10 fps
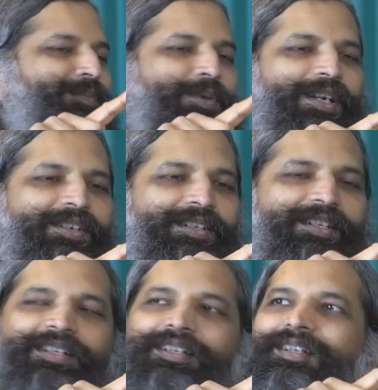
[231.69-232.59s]

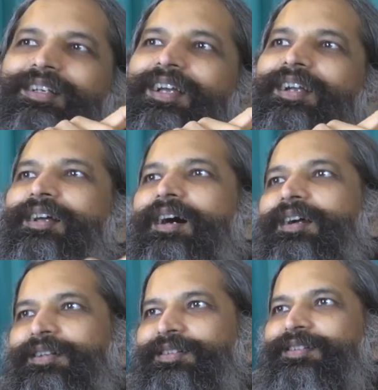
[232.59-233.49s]
poetry, and
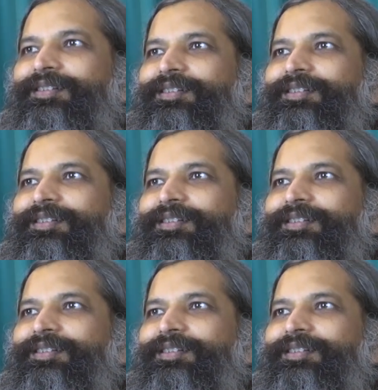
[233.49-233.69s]
art